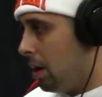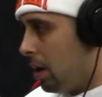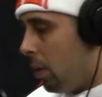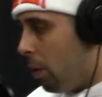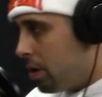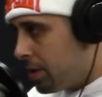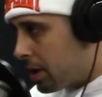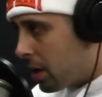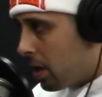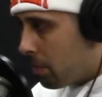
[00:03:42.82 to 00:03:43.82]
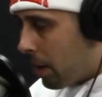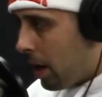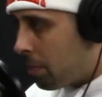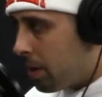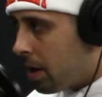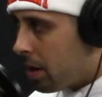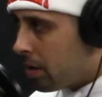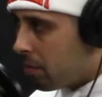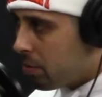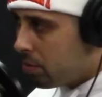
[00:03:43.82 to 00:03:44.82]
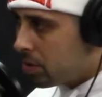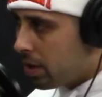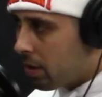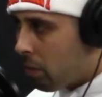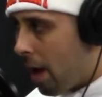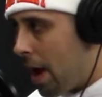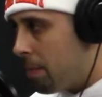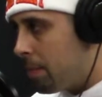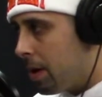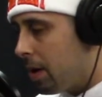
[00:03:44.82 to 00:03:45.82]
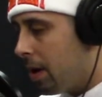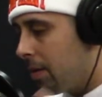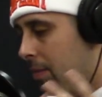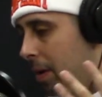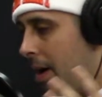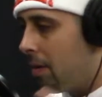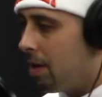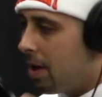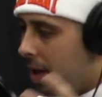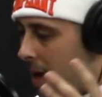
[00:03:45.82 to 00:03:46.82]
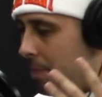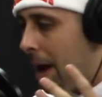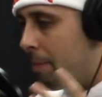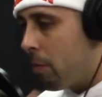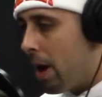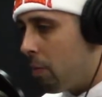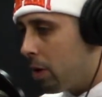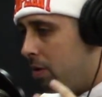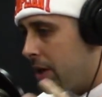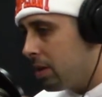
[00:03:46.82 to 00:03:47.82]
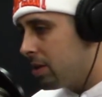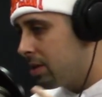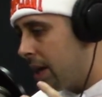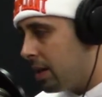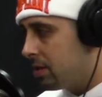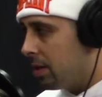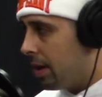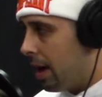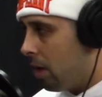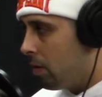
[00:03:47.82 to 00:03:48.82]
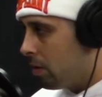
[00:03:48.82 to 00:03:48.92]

Where do you think the hip hop and the music, rap, and hip hop and rap? What do you think of the state it's in now?